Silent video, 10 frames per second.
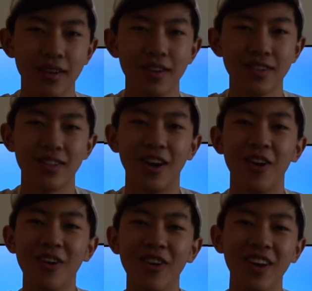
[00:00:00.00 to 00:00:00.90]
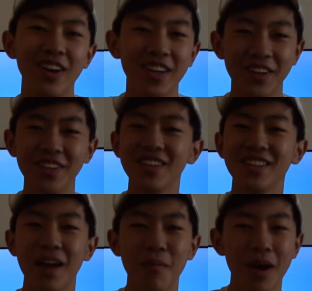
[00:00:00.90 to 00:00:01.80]
So hearing this,
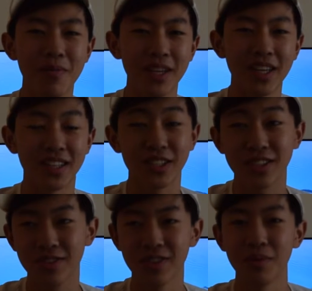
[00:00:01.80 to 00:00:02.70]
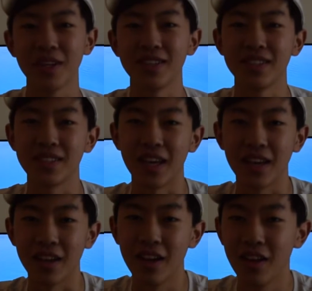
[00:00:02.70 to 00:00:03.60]
that might be extremely insane.